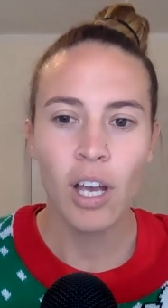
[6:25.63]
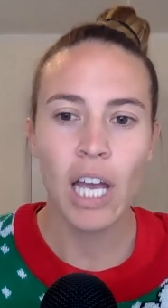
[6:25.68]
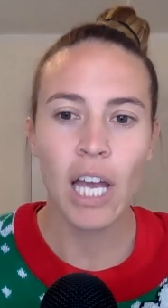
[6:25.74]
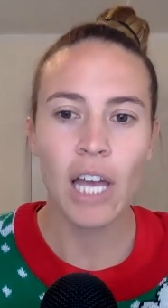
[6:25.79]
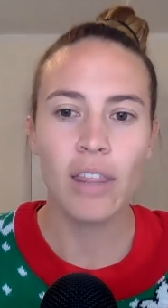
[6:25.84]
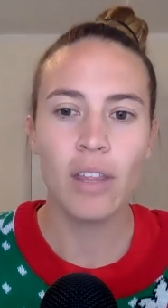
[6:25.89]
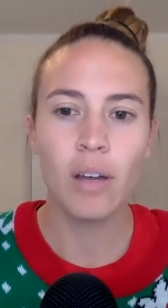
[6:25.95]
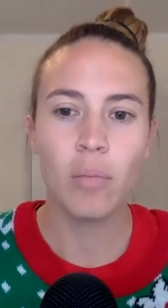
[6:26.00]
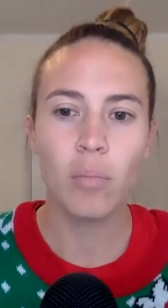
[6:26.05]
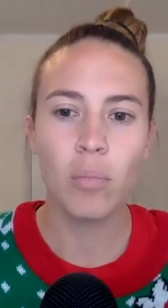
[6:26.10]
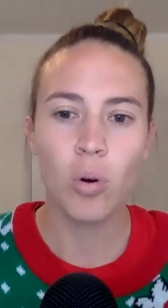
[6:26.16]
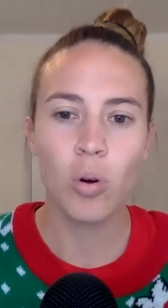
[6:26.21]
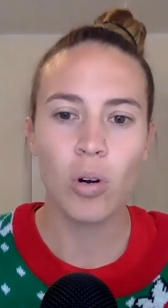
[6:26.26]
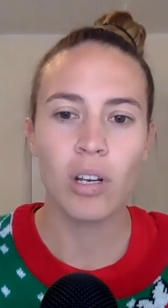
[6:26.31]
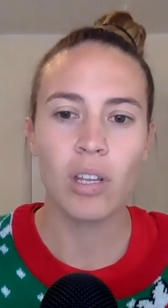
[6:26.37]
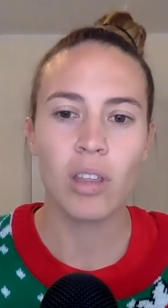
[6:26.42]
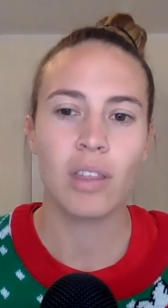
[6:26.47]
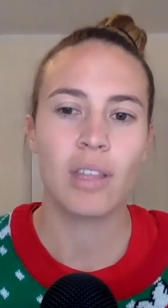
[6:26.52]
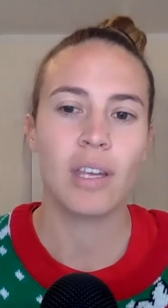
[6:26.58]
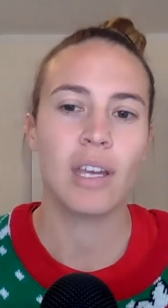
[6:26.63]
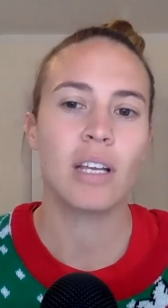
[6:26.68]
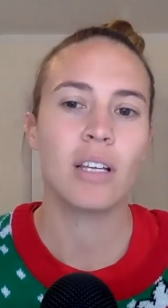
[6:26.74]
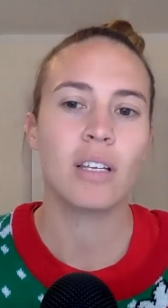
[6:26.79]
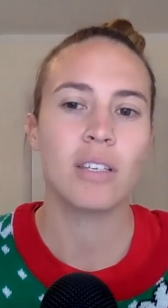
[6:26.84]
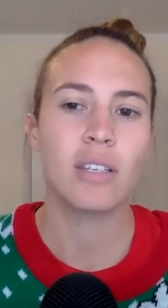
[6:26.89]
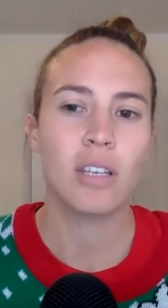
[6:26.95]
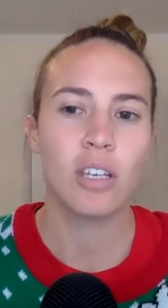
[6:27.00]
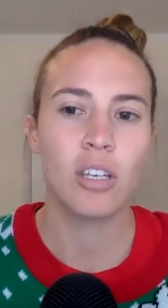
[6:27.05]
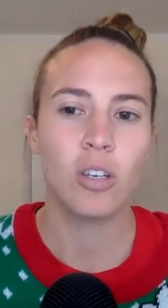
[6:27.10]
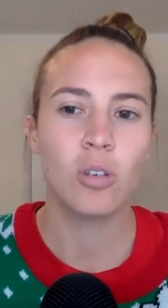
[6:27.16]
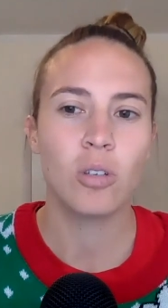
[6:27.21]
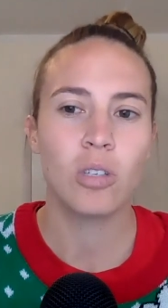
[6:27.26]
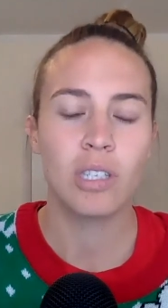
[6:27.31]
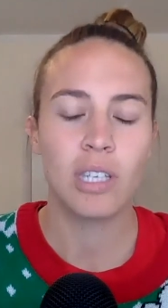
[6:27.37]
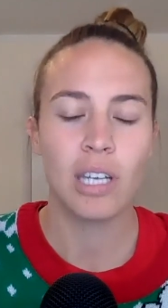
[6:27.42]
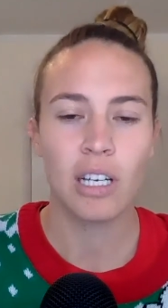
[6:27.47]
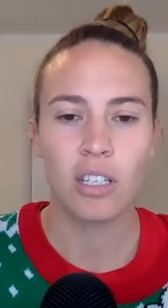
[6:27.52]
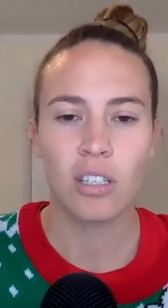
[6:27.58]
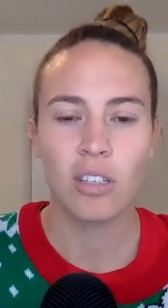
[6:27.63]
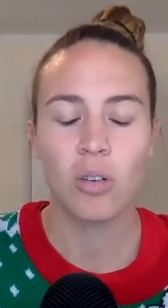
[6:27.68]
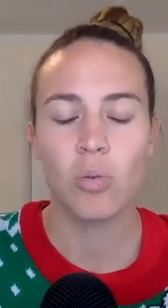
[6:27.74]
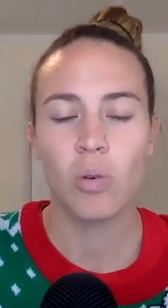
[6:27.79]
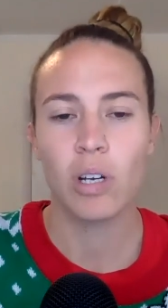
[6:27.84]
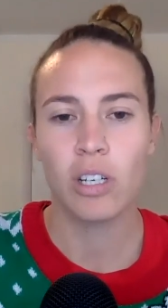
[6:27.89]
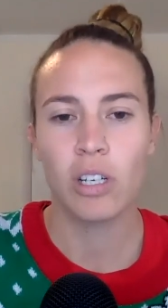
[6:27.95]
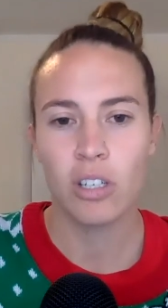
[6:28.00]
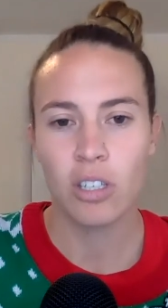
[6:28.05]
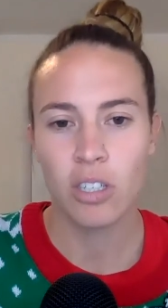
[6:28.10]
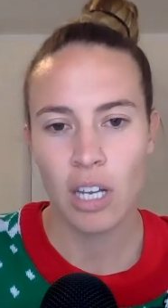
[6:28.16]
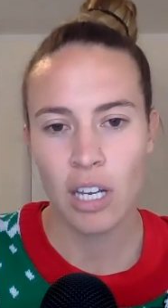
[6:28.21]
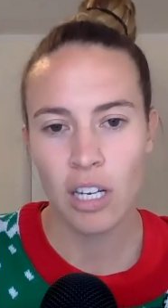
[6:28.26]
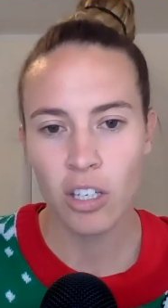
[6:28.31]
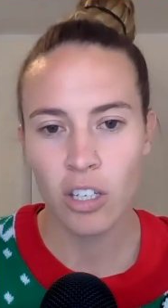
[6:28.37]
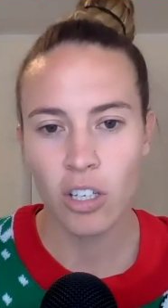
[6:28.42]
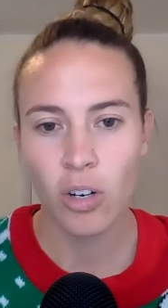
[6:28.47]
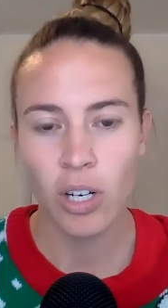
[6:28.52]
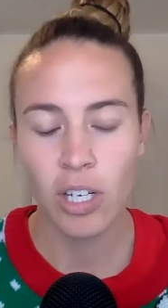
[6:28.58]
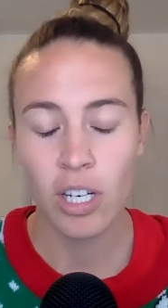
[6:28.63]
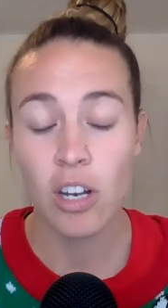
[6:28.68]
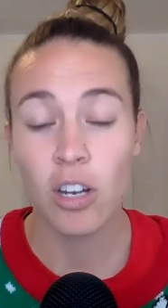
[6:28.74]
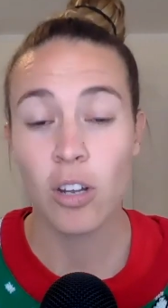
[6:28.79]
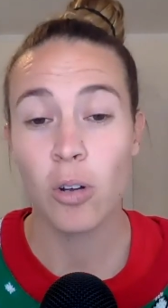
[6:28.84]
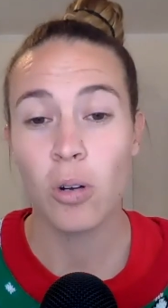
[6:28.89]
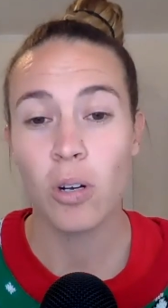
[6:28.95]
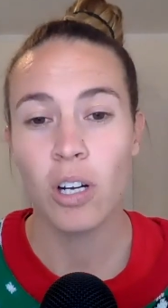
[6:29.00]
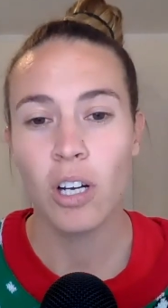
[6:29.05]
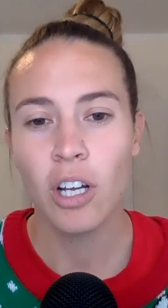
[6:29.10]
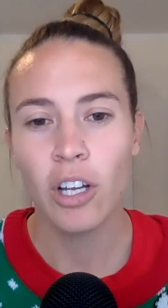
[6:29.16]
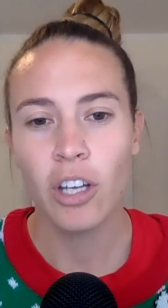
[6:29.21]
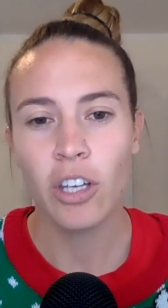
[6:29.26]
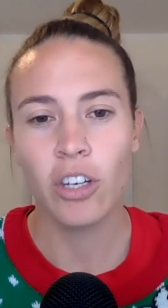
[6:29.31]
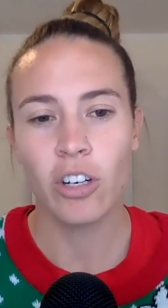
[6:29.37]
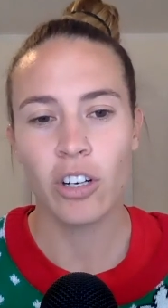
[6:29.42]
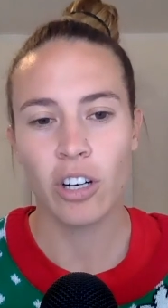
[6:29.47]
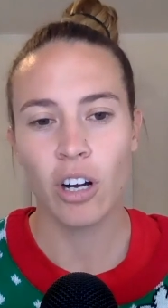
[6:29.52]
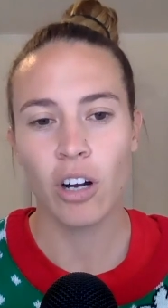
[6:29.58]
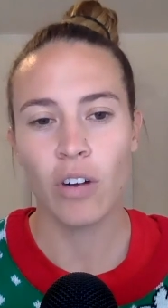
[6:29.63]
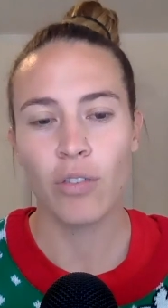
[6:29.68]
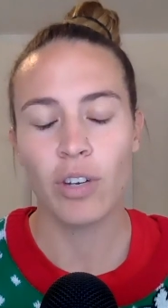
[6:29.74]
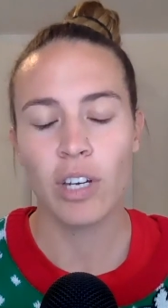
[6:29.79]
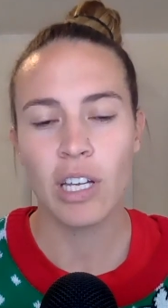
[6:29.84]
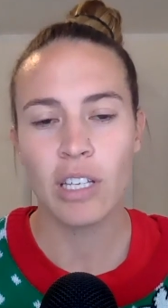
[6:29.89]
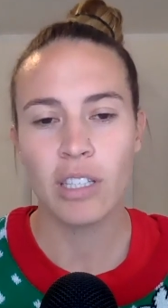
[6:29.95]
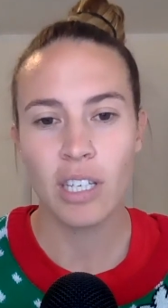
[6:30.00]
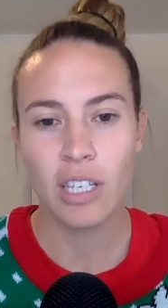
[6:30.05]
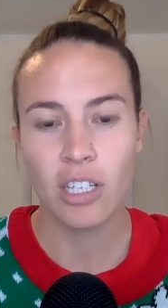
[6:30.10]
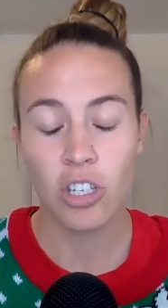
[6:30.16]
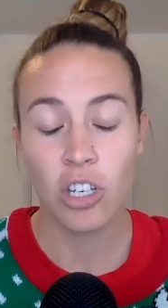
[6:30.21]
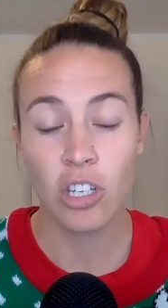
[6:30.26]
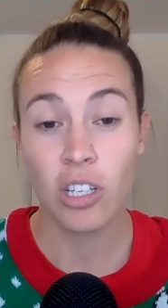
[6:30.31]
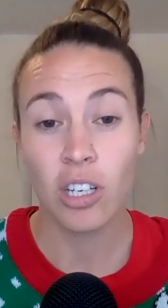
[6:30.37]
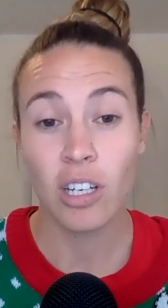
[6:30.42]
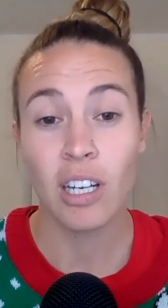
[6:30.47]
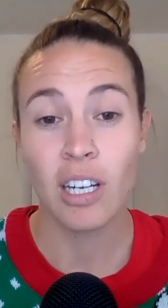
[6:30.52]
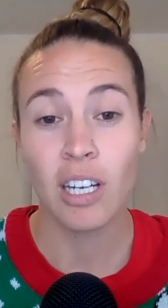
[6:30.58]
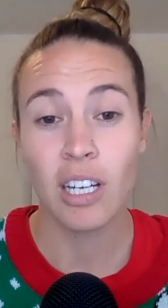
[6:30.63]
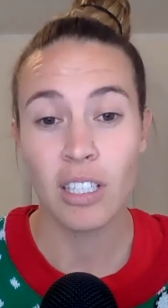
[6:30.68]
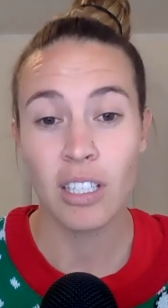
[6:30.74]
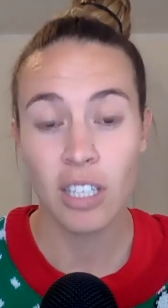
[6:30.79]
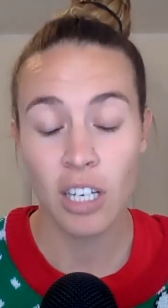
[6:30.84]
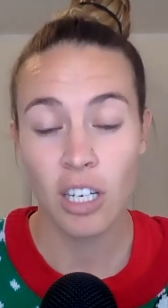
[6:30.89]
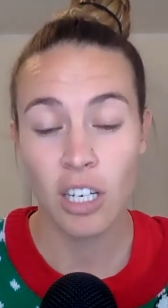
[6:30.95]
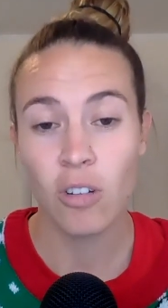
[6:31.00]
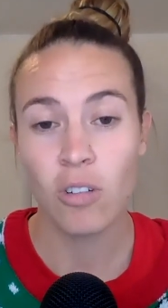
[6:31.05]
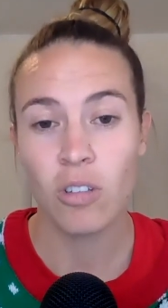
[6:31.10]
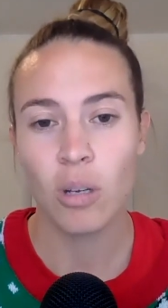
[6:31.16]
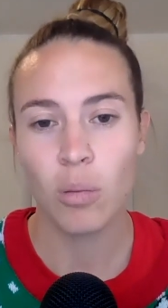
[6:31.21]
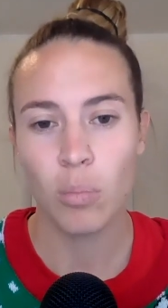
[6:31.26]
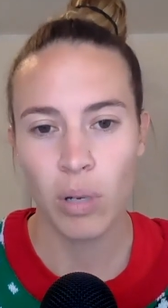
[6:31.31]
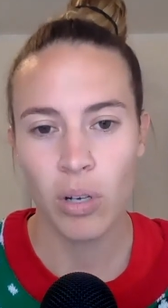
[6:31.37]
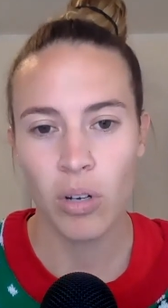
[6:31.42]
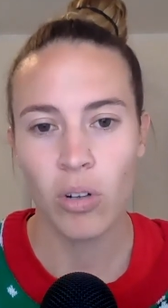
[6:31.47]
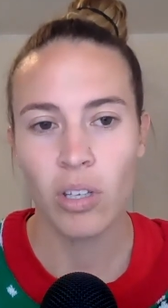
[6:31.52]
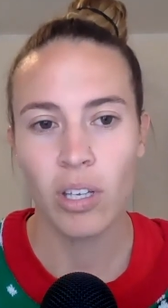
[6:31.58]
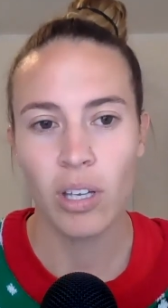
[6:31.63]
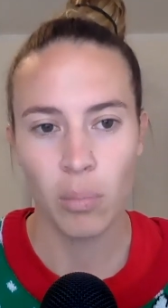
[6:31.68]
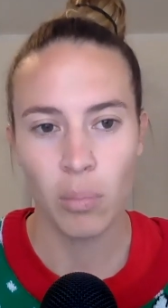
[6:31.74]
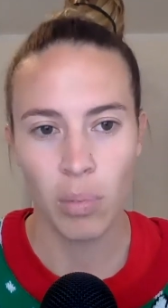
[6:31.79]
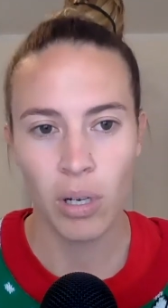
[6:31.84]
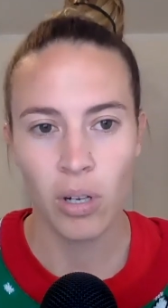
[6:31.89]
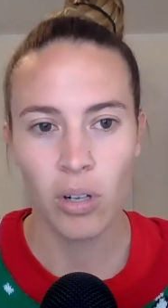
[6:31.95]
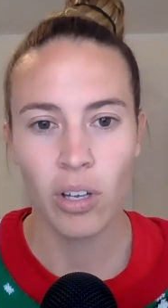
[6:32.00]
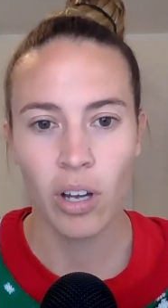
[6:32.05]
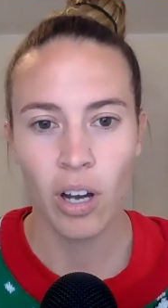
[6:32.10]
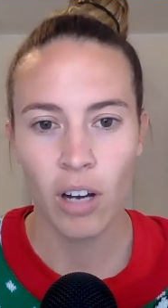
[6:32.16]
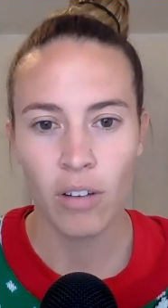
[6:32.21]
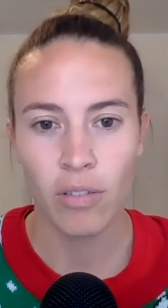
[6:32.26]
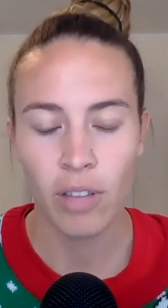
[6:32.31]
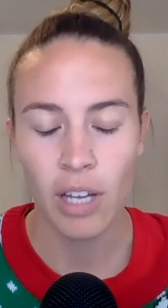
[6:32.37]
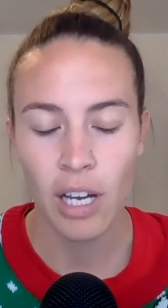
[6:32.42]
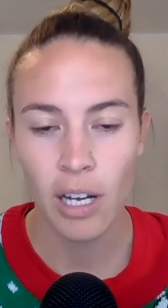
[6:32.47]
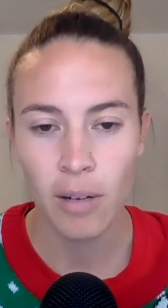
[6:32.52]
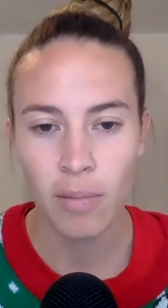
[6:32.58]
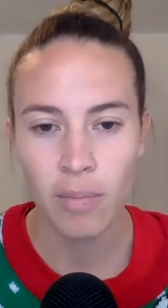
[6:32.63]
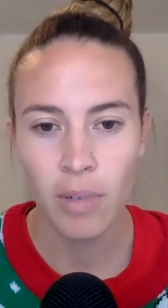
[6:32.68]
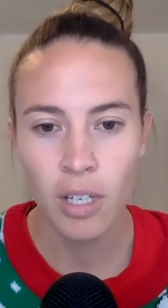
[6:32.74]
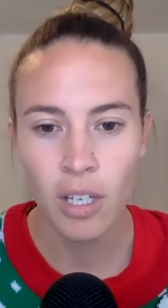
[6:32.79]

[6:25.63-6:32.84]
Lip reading: And the more things that you stick to what you say you're going to do, your confidence is just going to continue to build and build off that.